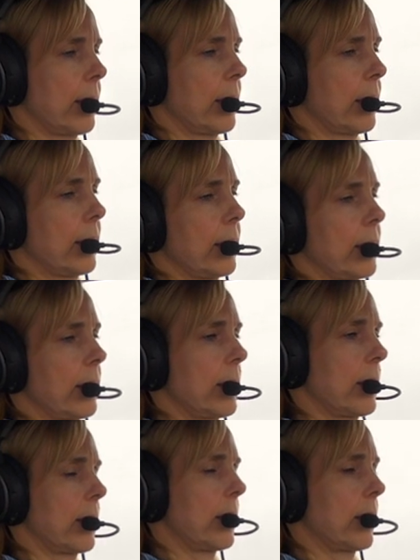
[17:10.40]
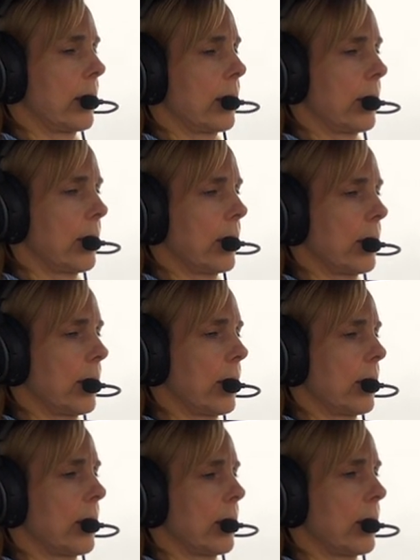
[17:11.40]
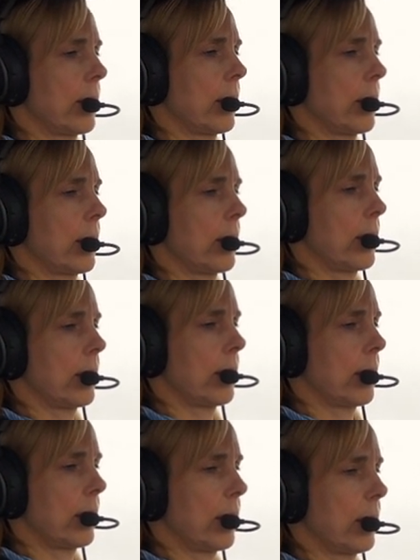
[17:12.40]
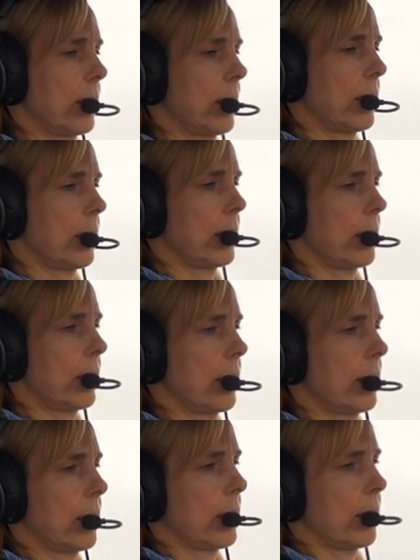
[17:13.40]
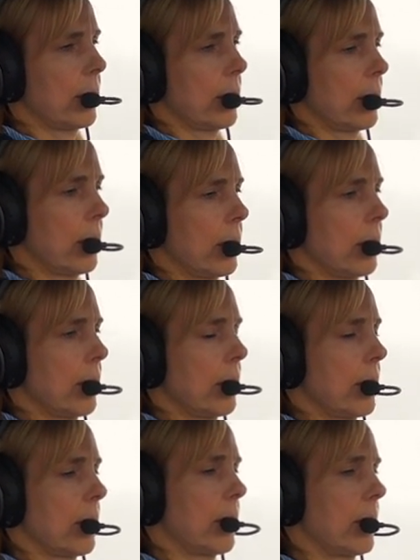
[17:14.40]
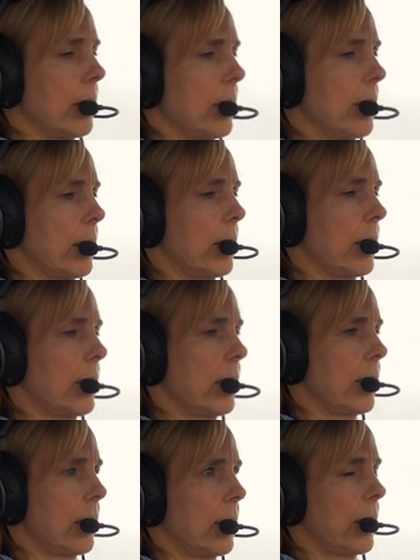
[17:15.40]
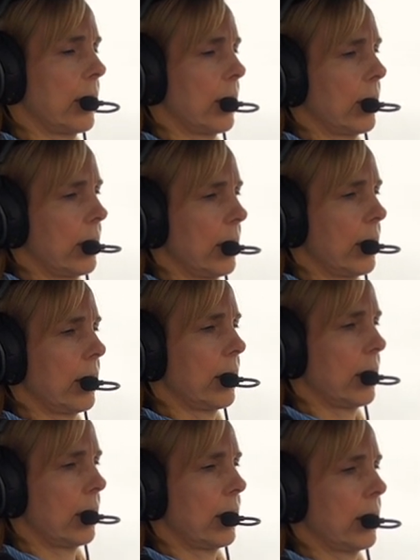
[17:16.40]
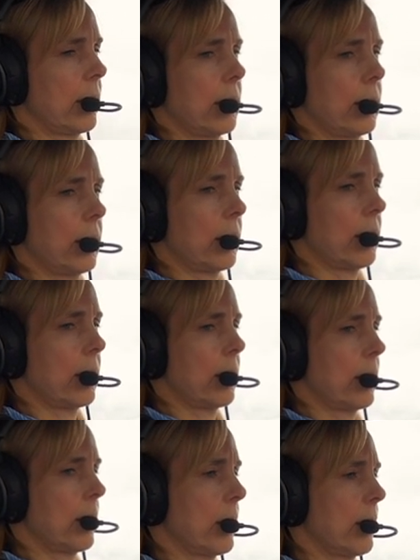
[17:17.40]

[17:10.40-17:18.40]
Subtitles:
(silent)